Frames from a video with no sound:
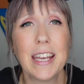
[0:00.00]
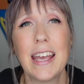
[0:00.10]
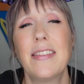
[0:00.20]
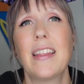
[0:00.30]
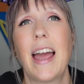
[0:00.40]

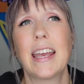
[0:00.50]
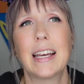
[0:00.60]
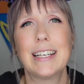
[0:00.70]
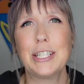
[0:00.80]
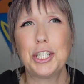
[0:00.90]
in like
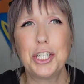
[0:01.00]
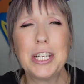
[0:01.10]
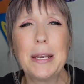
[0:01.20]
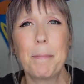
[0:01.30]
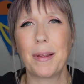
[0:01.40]
a
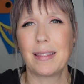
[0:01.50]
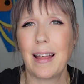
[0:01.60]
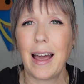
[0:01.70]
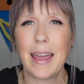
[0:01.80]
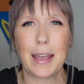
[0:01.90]

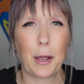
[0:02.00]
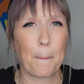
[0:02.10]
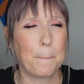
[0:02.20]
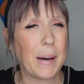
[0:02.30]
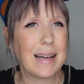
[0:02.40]

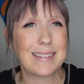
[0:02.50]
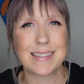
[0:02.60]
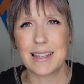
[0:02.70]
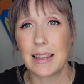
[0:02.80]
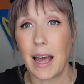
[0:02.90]
Jeep-like,
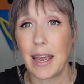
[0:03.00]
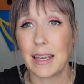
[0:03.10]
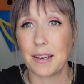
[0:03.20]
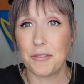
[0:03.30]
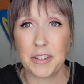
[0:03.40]

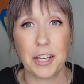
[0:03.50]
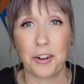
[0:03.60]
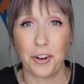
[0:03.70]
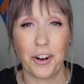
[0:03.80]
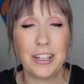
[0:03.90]
bus-like
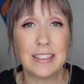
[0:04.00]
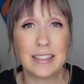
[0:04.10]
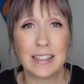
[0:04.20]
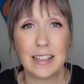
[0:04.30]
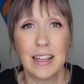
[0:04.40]
vehicle.
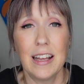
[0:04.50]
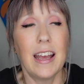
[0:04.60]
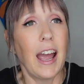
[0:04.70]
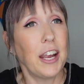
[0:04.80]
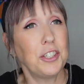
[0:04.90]

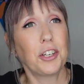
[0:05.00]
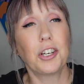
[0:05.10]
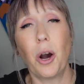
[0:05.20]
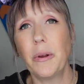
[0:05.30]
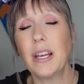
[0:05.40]
And you're
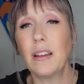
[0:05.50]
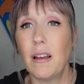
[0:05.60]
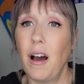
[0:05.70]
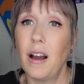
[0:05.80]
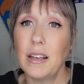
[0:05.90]
going
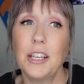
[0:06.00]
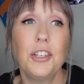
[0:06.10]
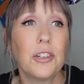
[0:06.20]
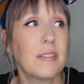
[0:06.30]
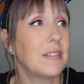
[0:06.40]
along and
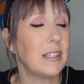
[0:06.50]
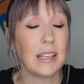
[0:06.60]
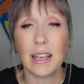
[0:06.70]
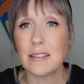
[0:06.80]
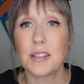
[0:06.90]
you're
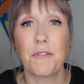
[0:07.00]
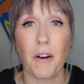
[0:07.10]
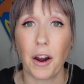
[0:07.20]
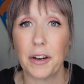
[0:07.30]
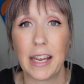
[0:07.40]
seeing
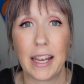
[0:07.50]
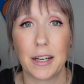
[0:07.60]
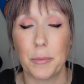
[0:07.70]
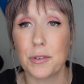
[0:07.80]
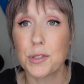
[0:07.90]
safari
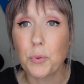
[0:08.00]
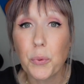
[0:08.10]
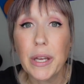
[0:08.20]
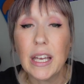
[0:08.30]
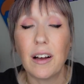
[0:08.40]
animals,
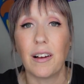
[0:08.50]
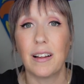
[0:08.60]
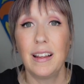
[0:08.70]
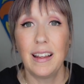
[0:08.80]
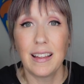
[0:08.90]

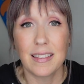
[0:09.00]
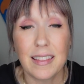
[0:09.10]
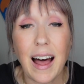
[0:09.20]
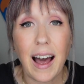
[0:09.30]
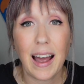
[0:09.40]
real,
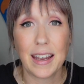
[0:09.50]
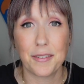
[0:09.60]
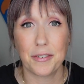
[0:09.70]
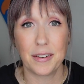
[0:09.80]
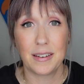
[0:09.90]

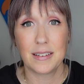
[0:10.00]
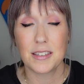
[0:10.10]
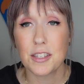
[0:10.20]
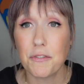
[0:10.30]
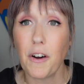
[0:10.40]
live
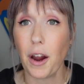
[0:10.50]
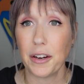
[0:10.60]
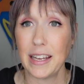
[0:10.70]
safari